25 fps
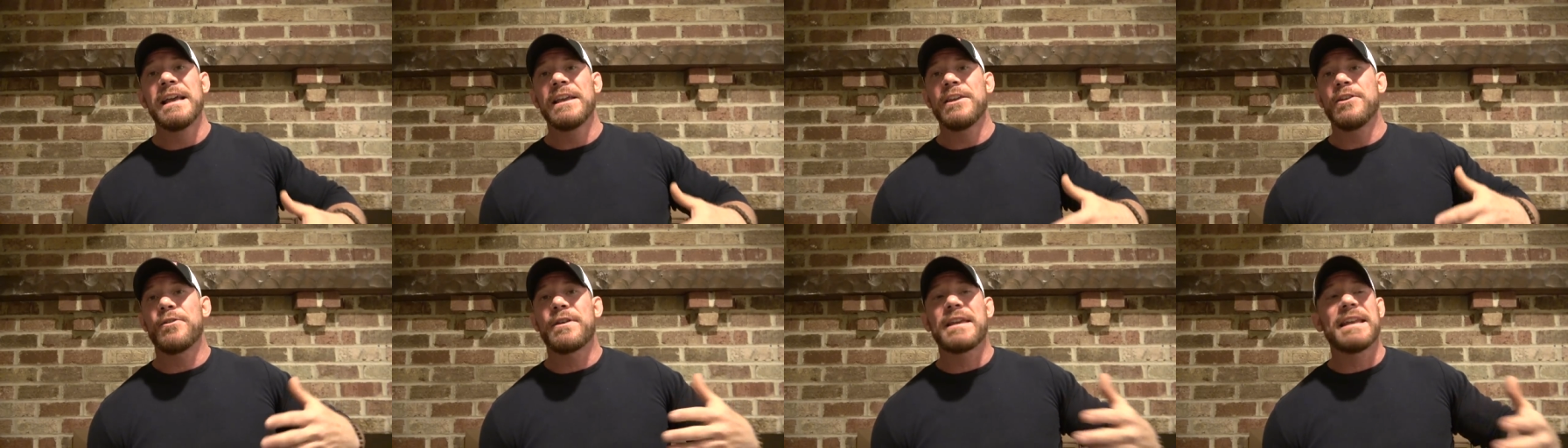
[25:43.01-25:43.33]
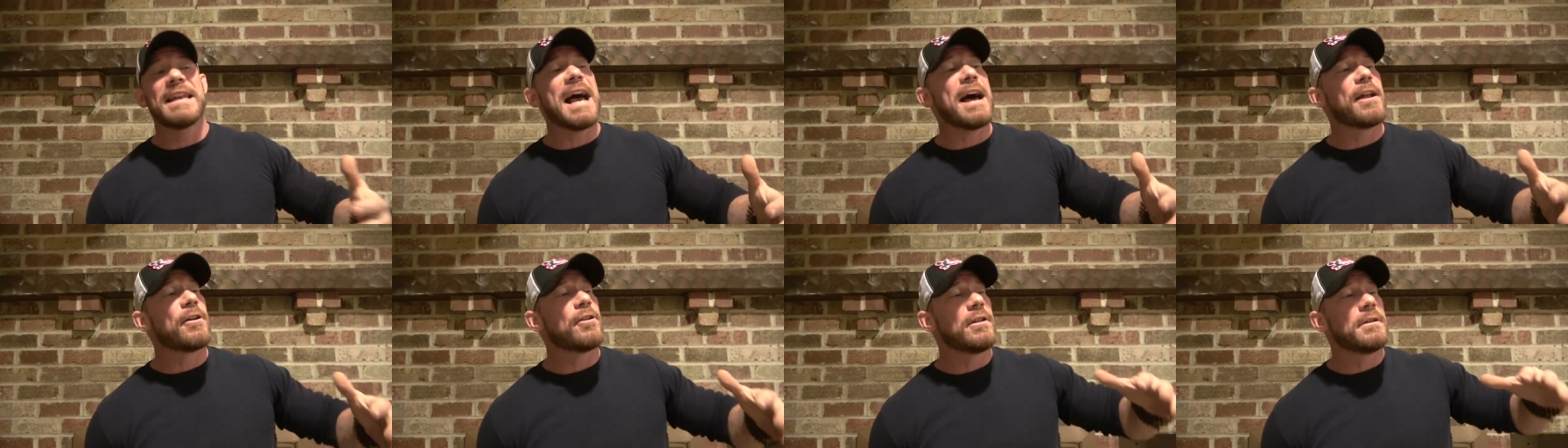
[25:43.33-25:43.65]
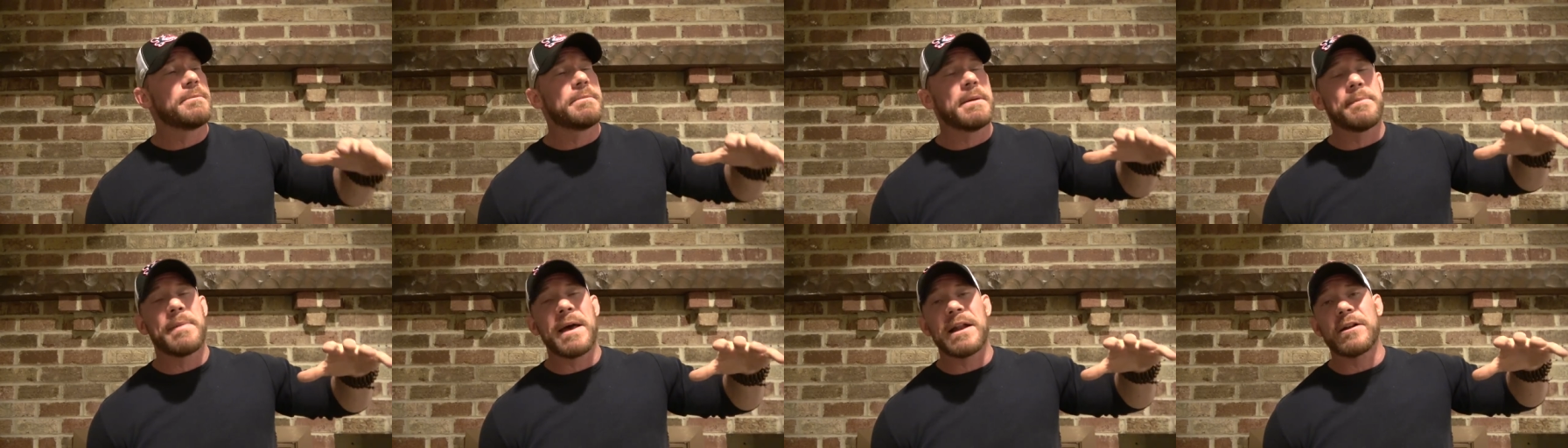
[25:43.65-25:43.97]
You can not
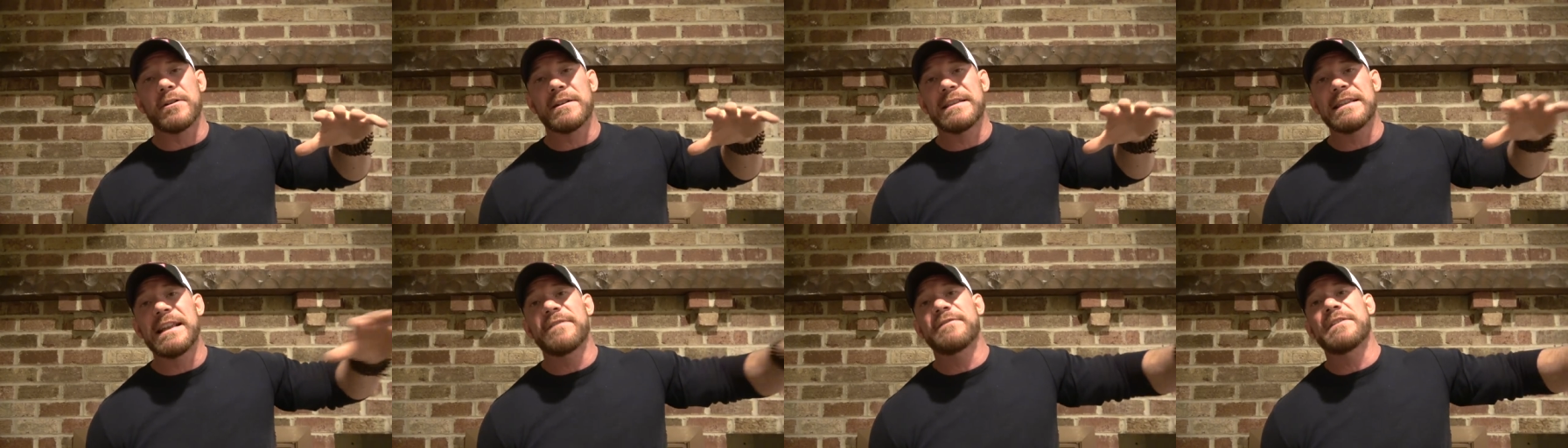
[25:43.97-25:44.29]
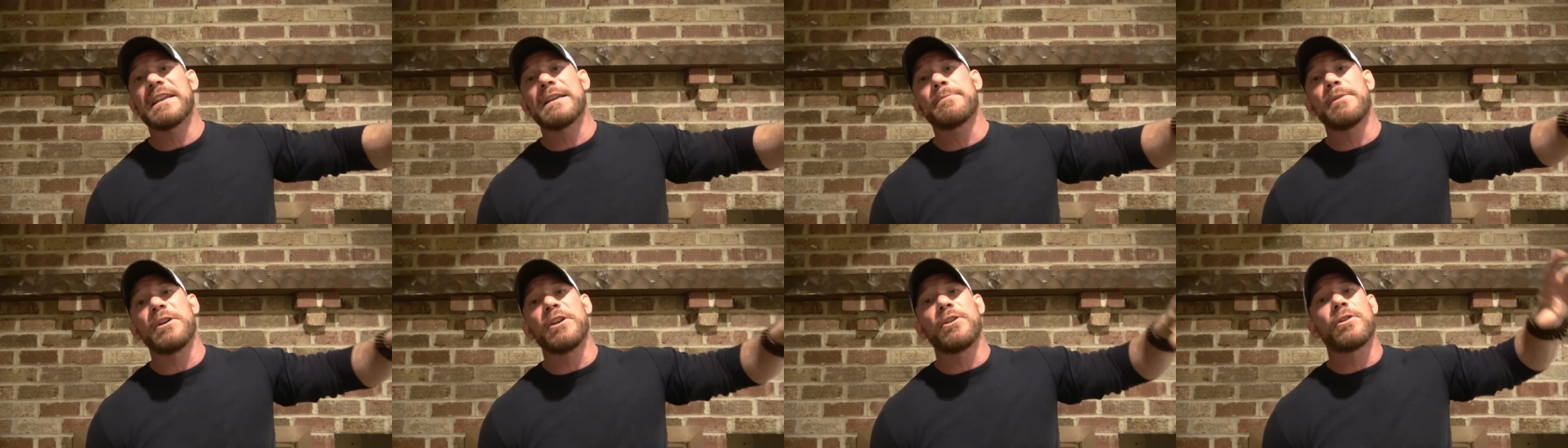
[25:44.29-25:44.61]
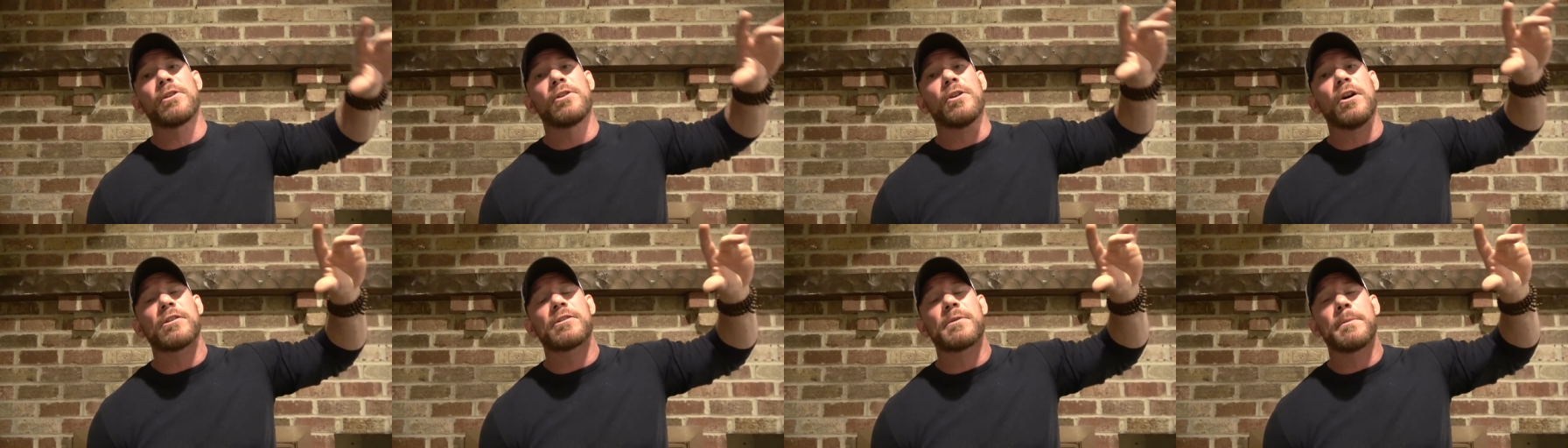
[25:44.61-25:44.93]
only be better at lifting, but you
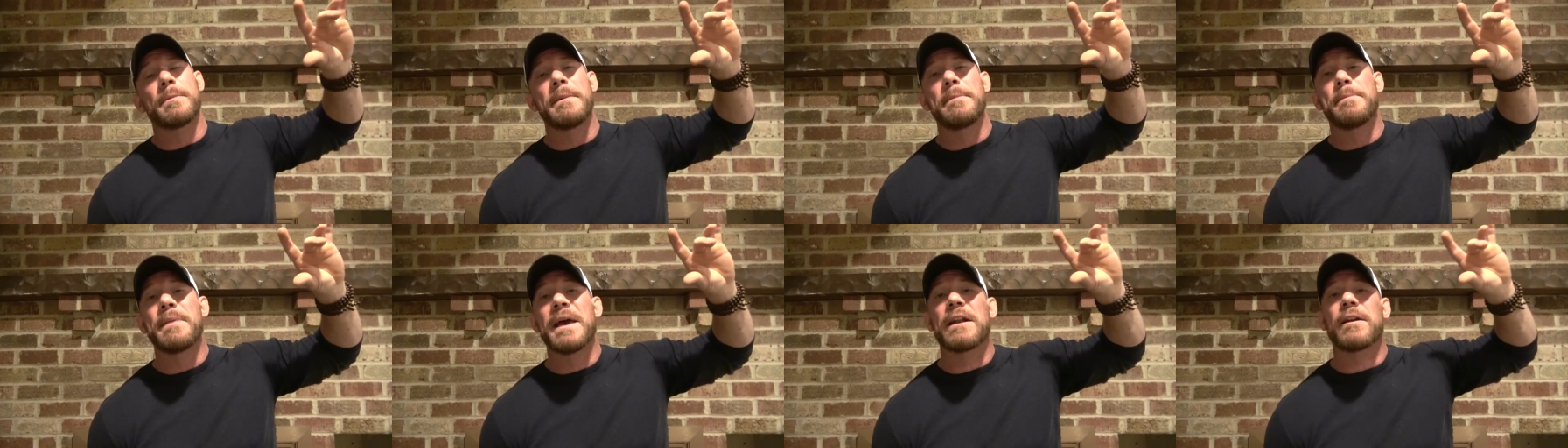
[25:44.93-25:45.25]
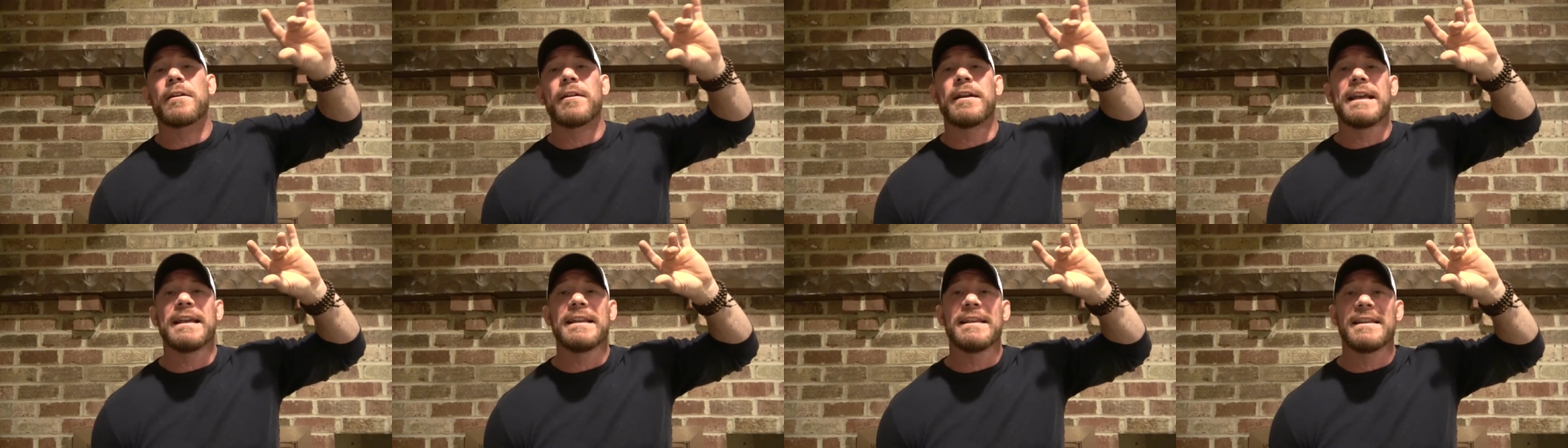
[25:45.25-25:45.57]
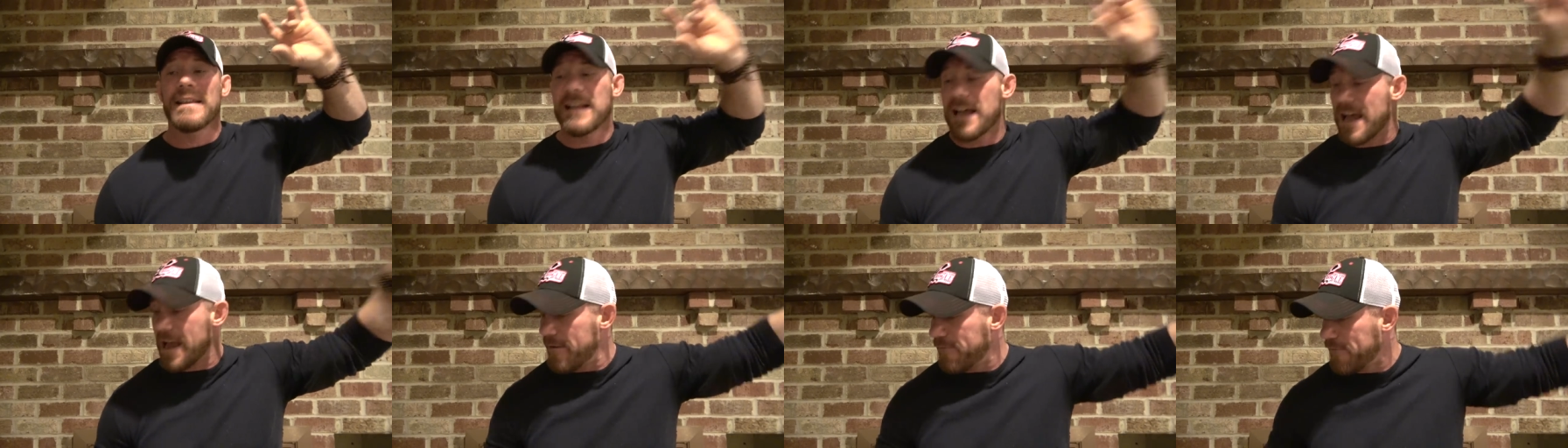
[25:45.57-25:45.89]
can also be better in
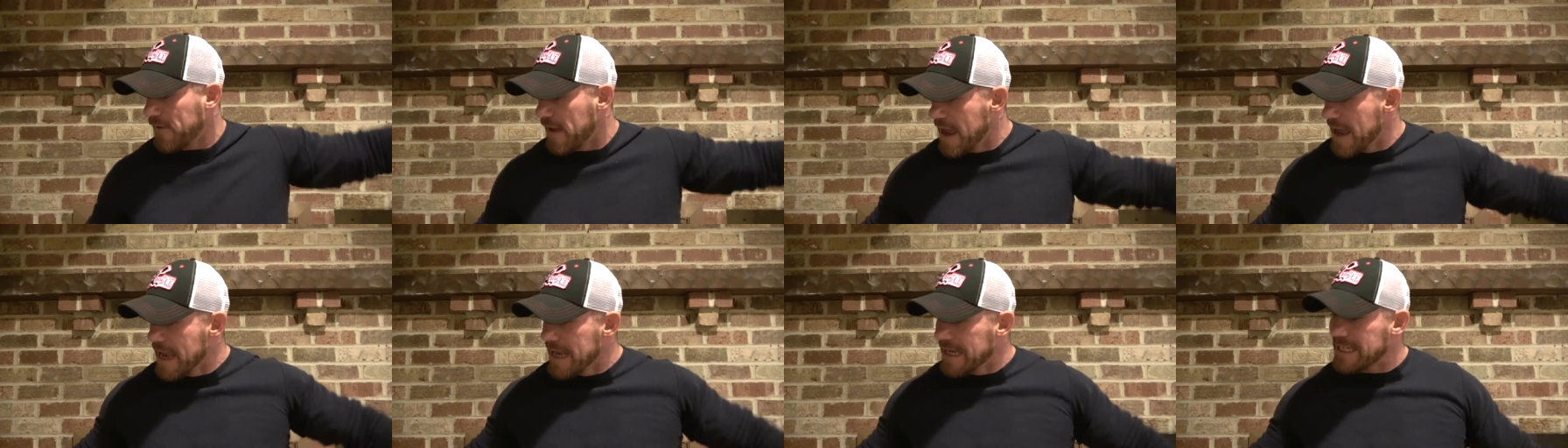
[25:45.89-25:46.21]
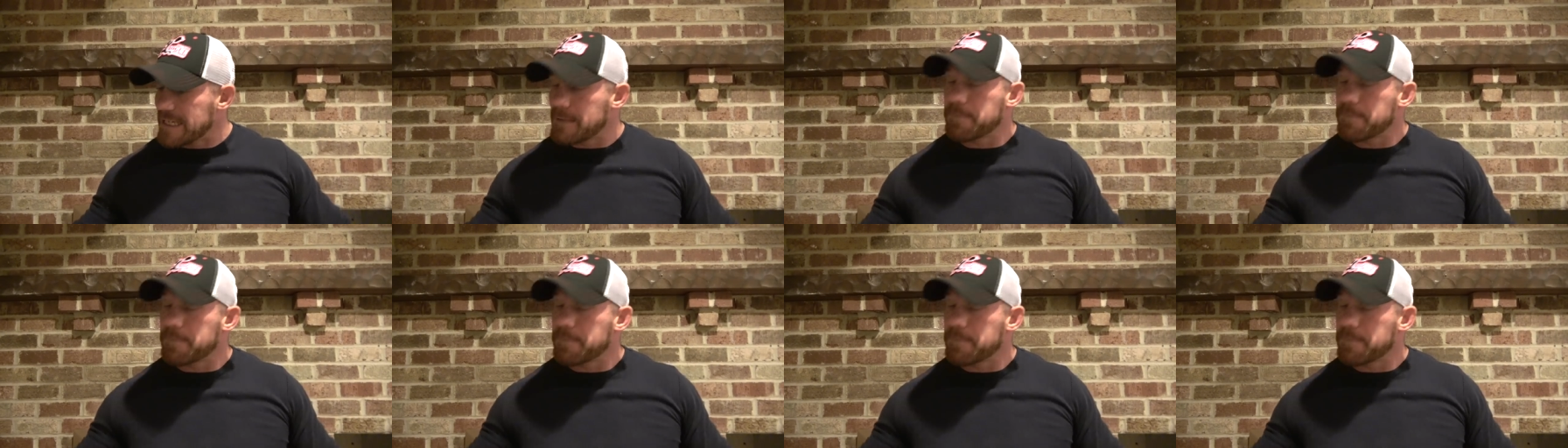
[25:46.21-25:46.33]
life.